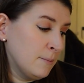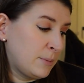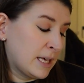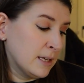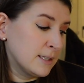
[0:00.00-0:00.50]

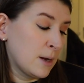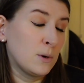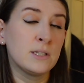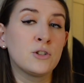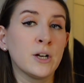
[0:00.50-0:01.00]
because I
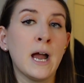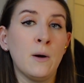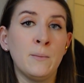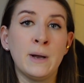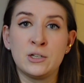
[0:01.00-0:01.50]
wasn't sure
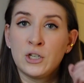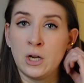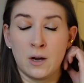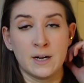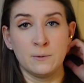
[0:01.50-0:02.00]
how much
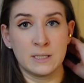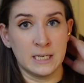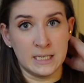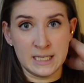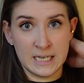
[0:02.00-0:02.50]
yarn I was
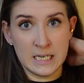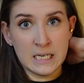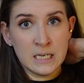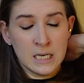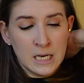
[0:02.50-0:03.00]
gonna
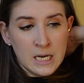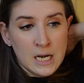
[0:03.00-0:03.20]
need